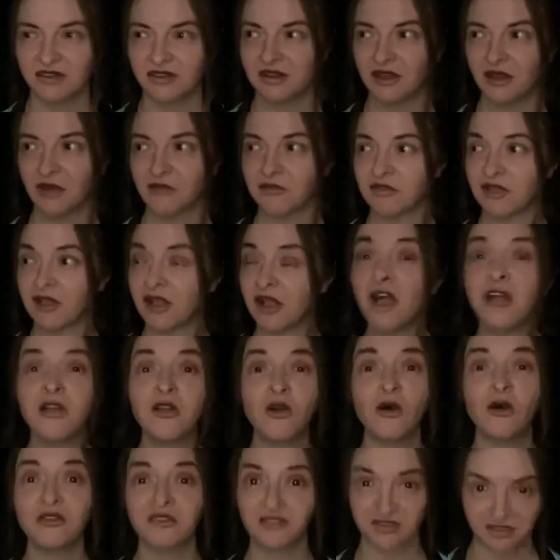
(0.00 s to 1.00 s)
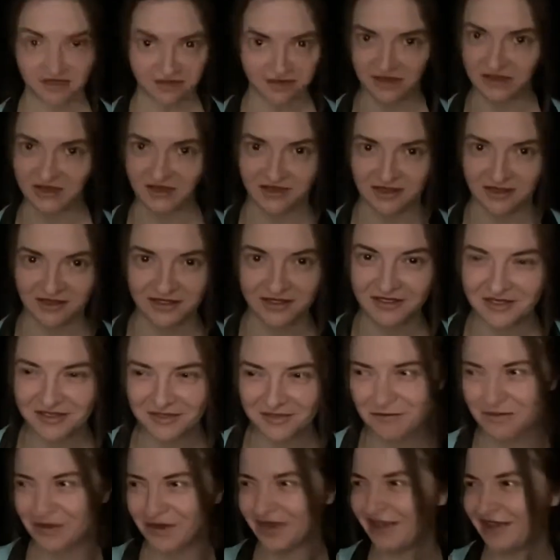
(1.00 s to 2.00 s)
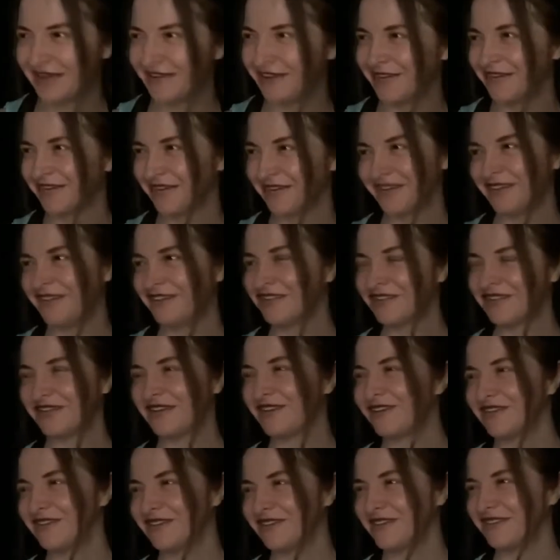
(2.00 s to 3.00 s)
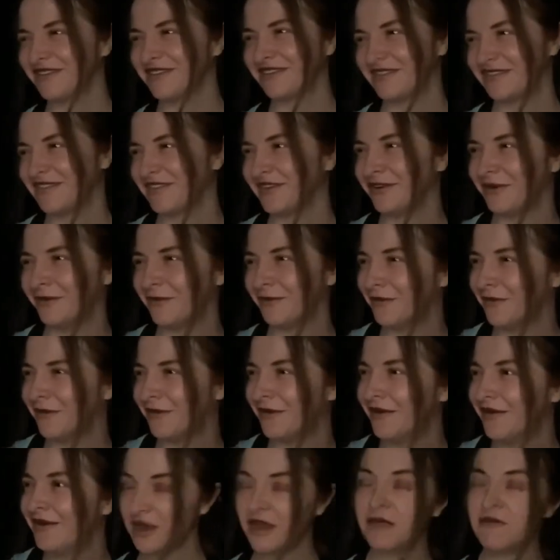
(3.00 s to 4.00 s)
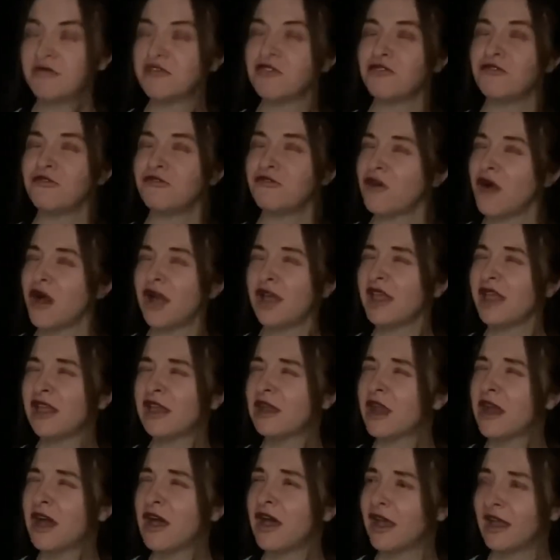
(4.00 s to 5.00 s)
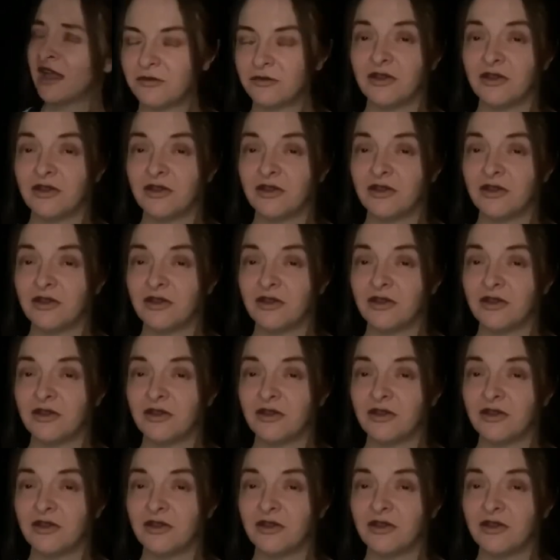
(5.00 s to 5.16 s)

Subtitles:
I was like, I got to see this, being interested in gore. And it was a fucking lie.